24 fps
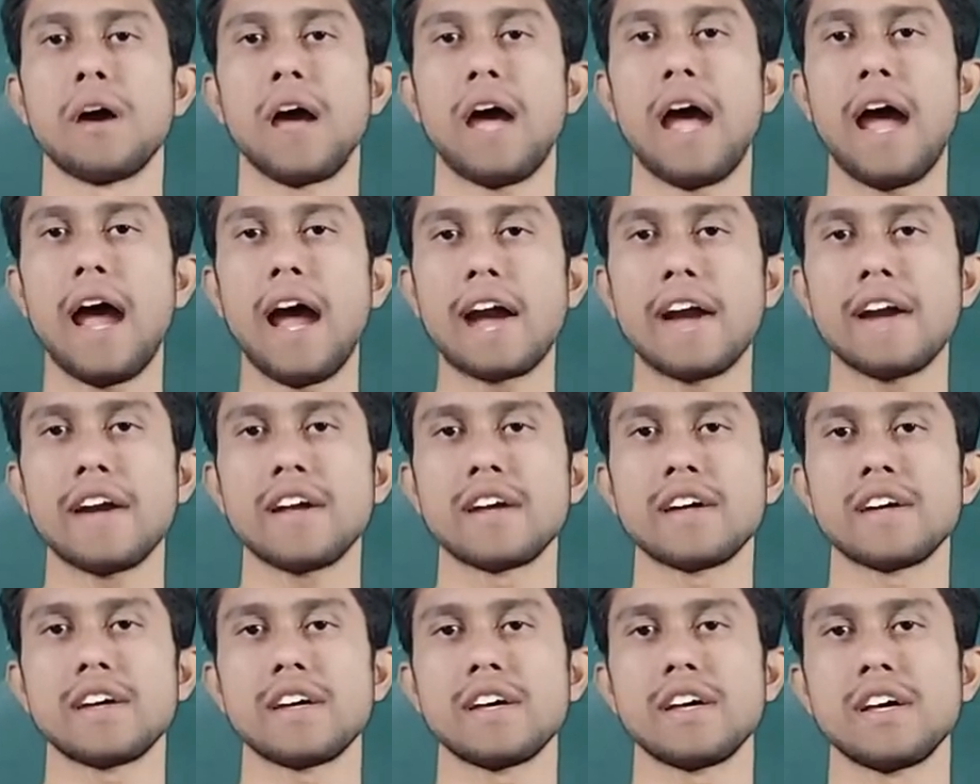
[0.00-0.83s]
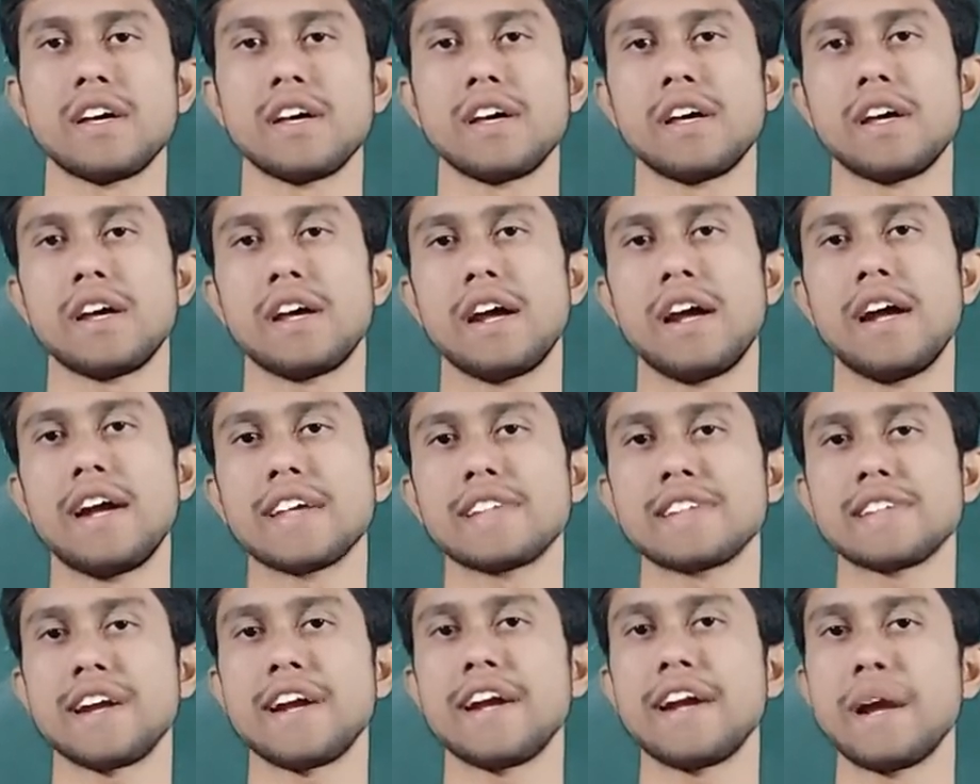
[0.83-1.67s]
and it
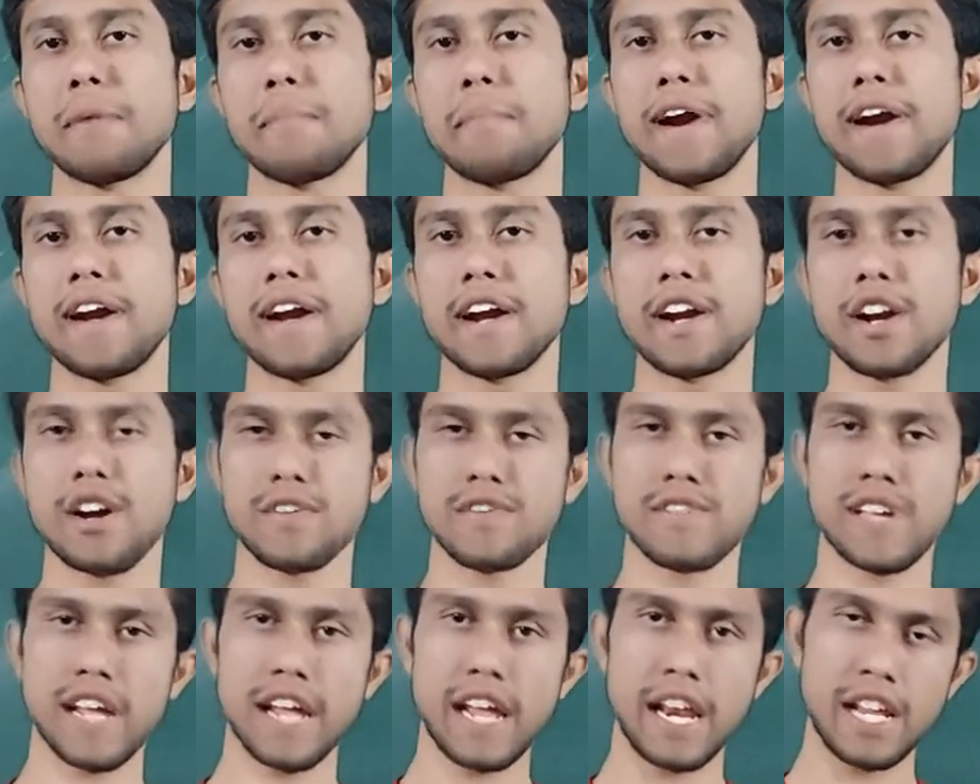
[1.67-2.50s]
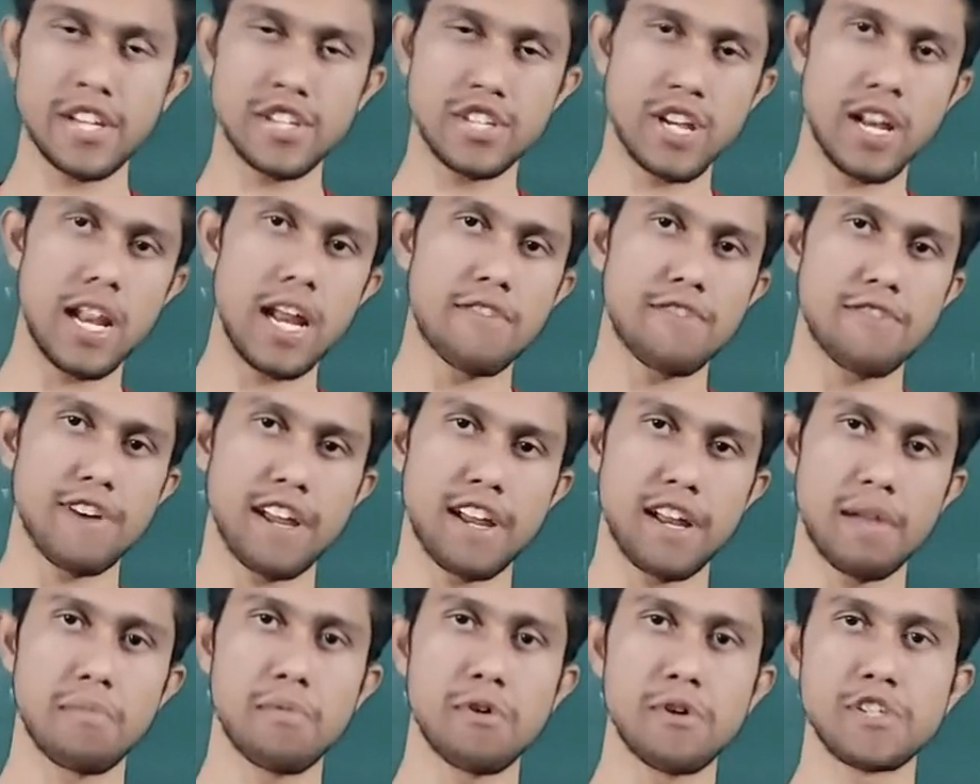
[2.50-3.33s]
is independent of the initial and
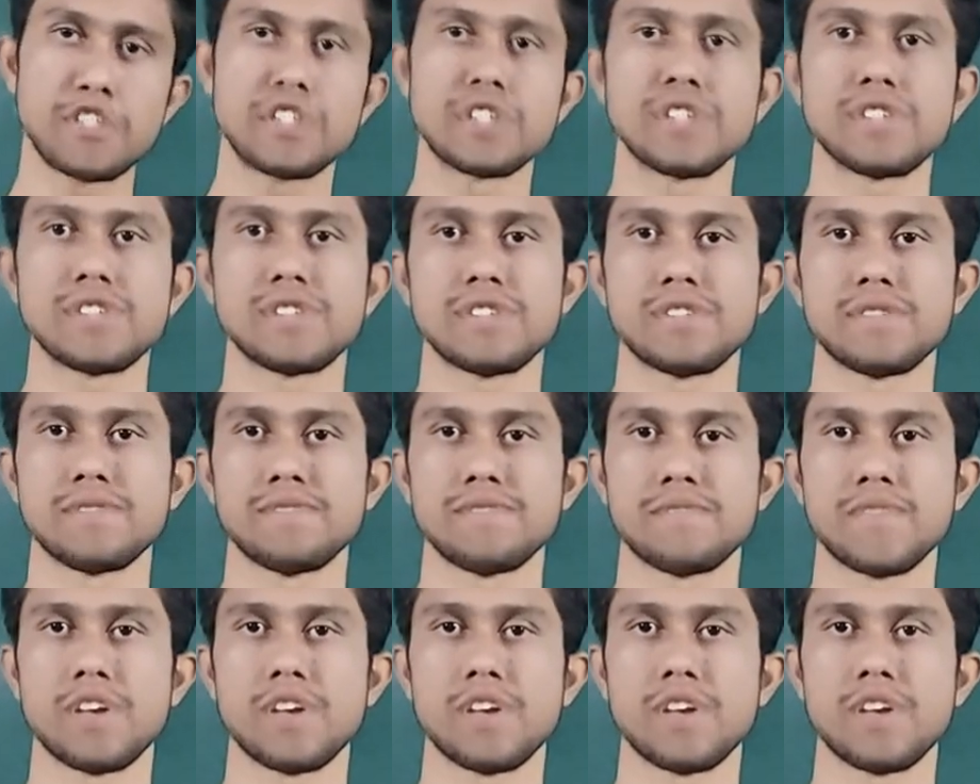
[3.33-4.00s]
final positions.